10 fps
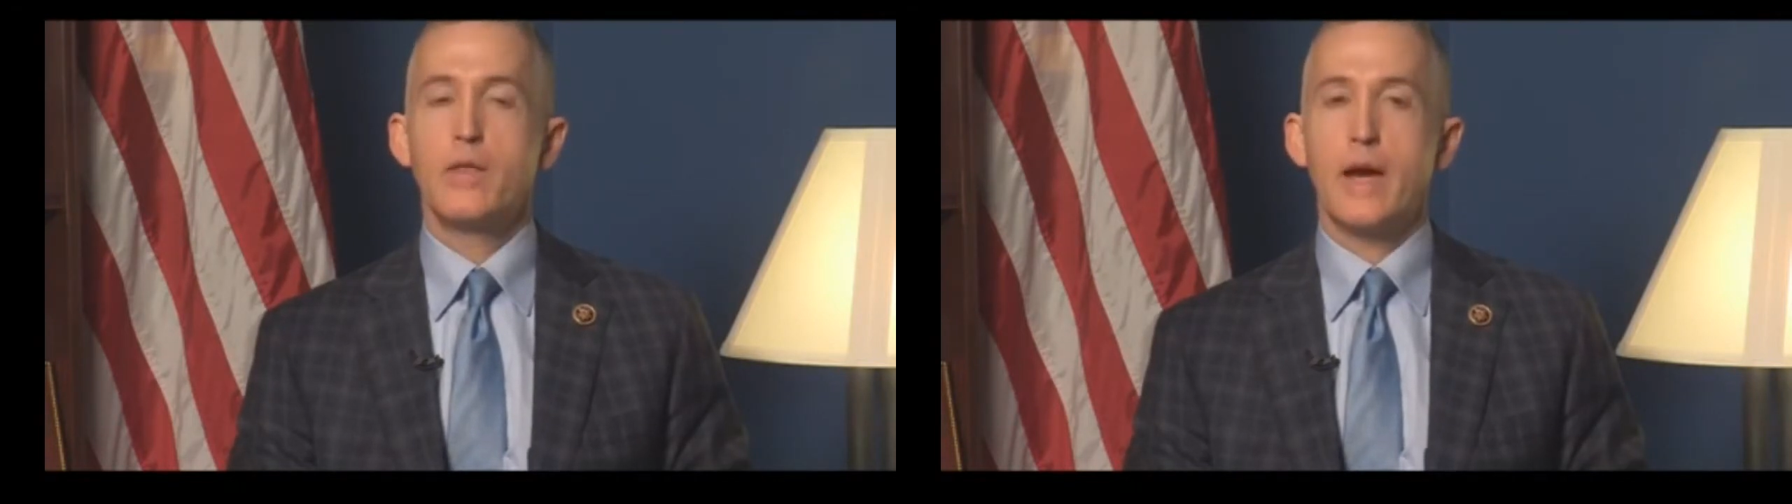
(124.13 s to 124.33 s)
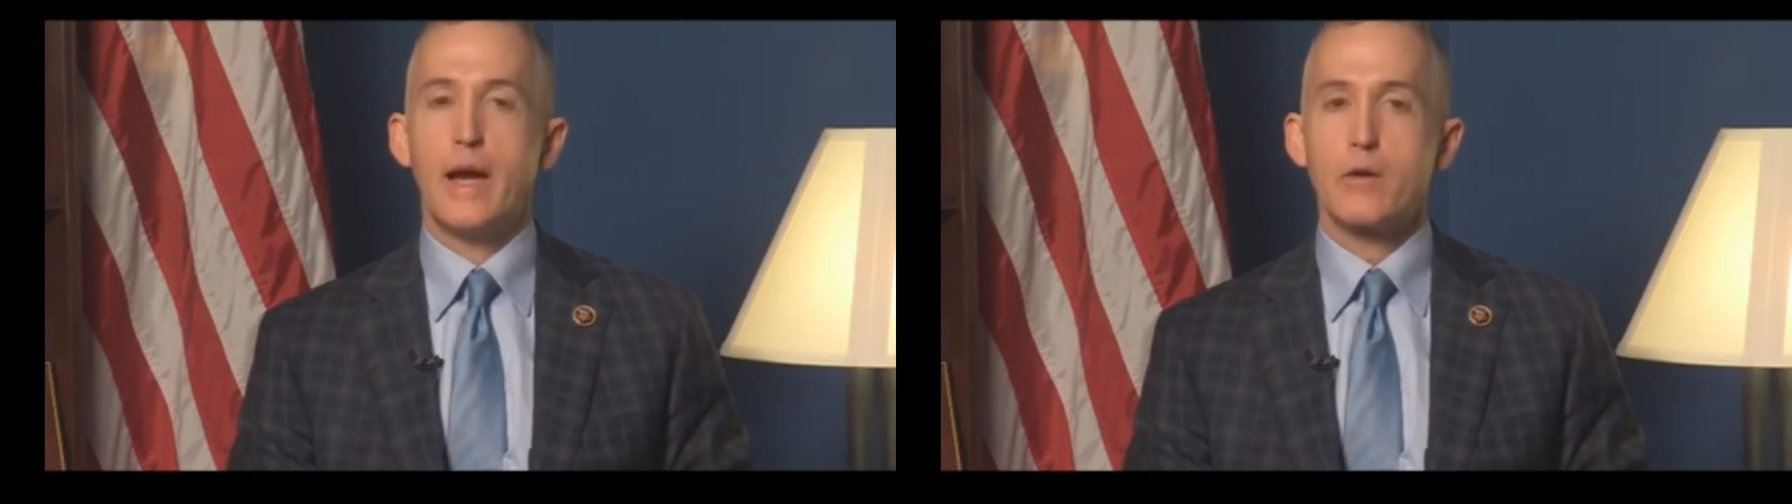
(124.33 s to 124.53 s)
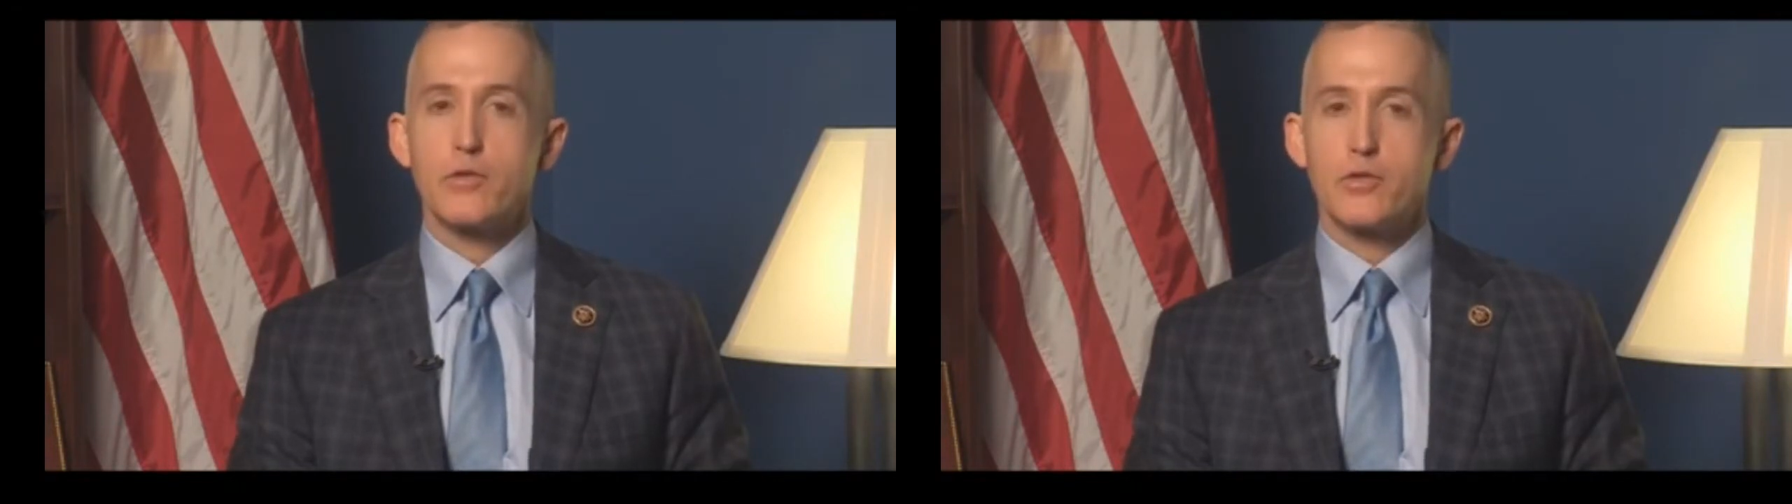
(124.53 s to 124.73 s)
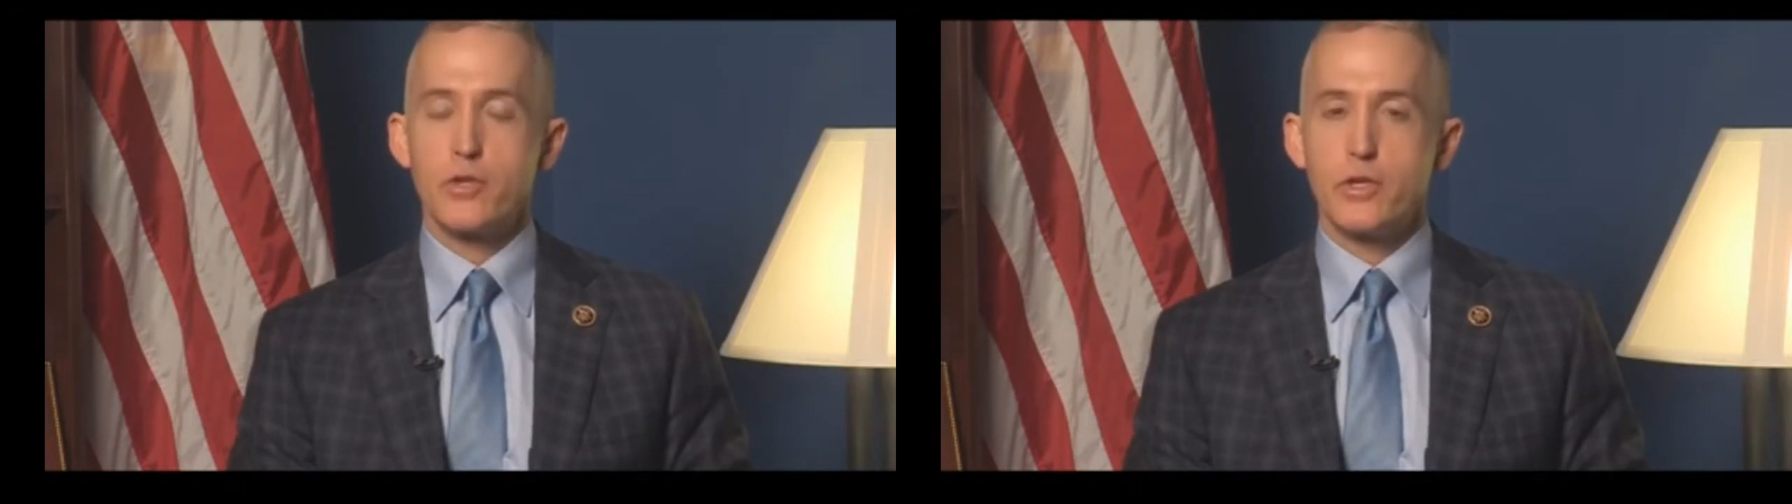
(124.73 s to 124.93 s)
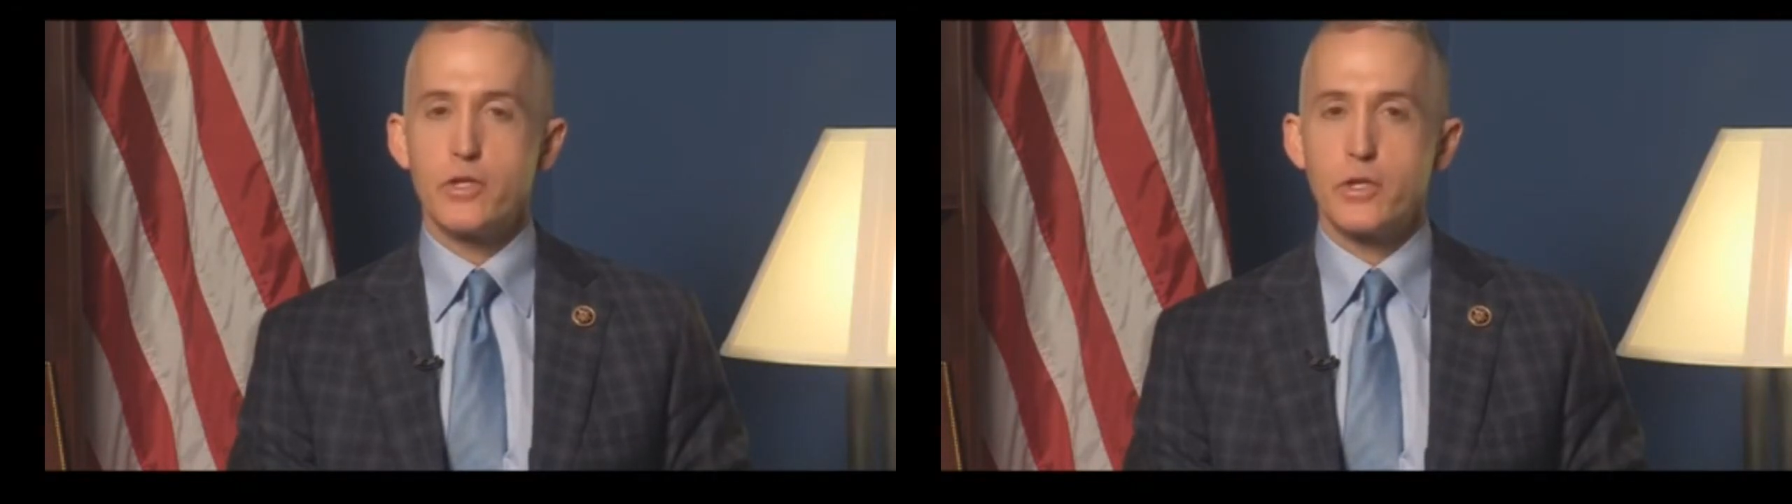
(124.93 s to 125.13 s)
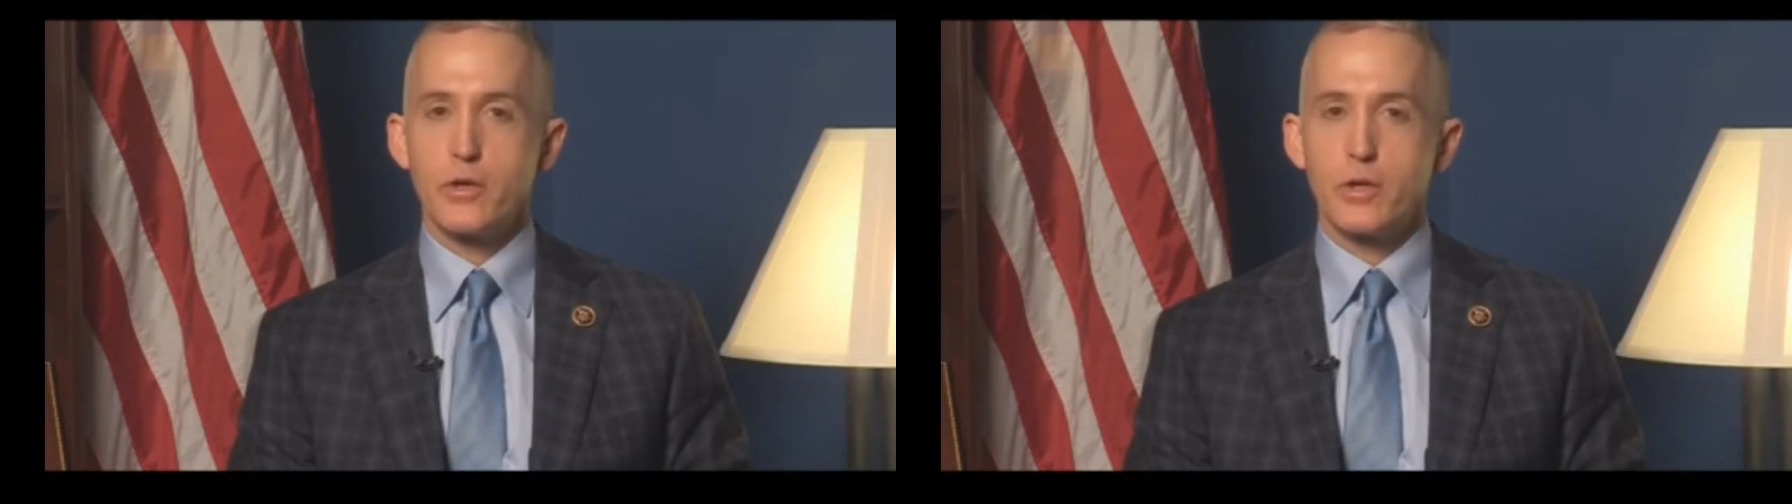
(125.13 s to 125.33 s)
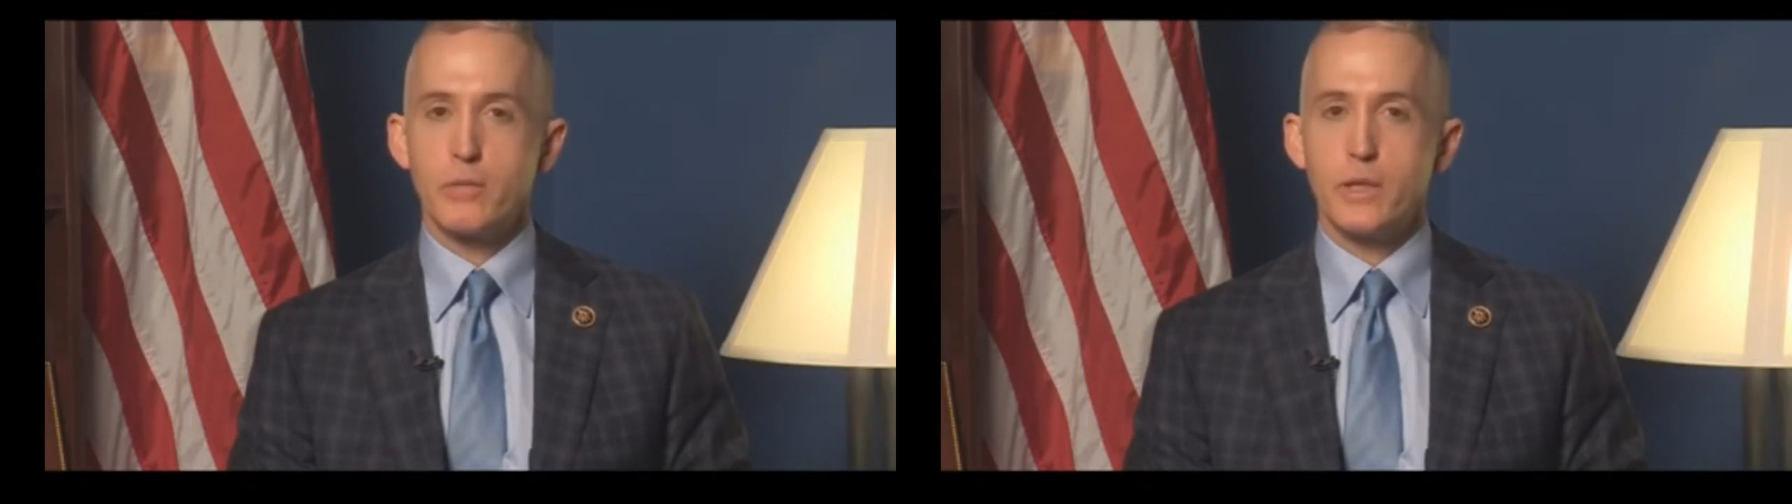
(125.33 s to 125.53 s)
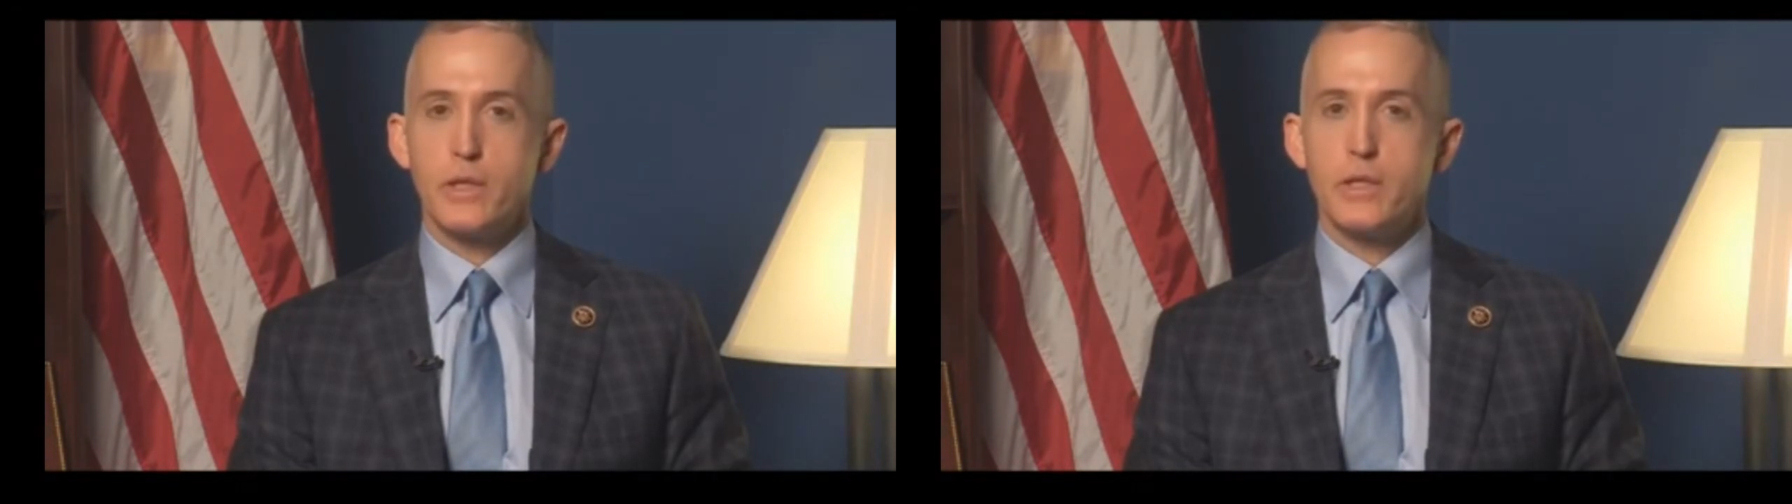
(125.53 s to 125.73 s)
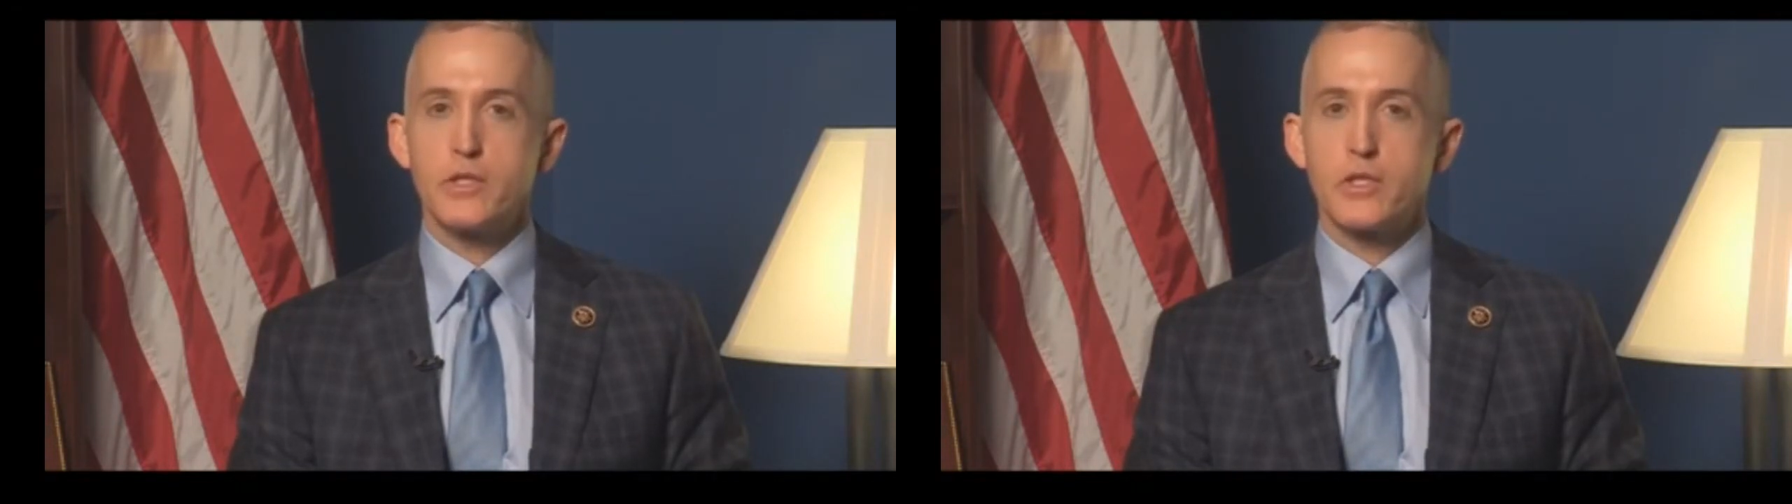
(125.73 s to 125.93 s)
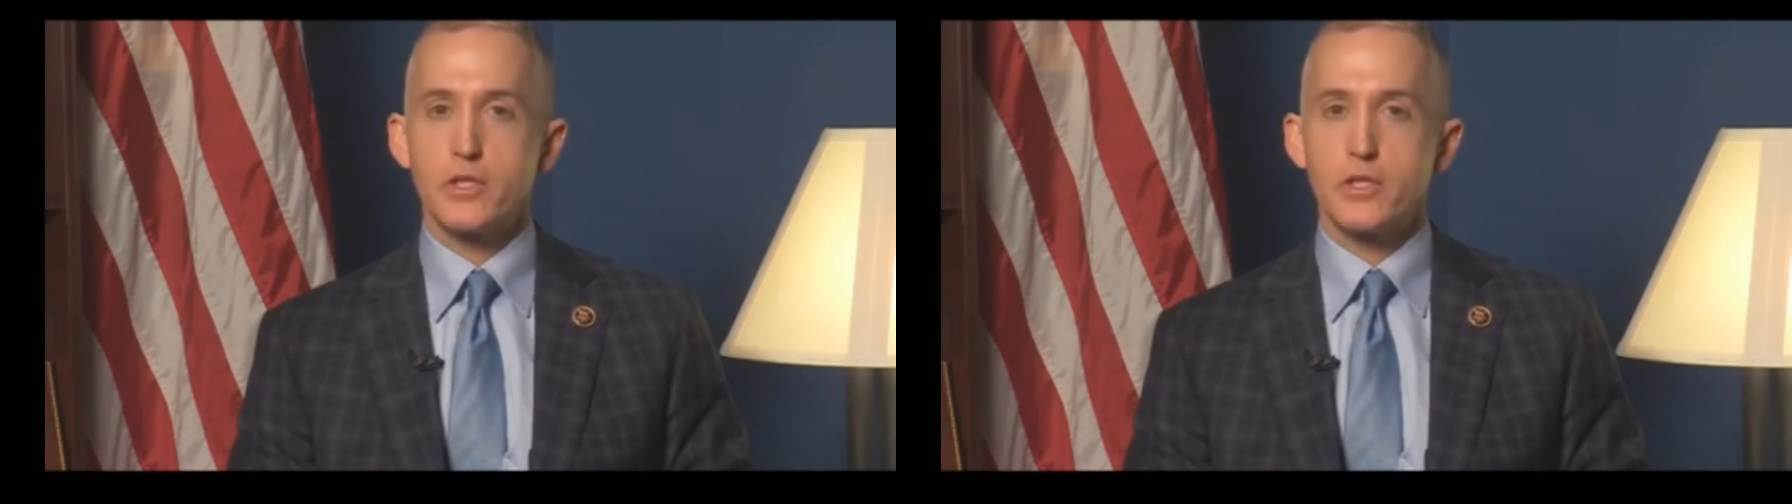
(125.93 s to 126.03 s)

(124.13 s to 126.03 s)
The House Judiciary Committee is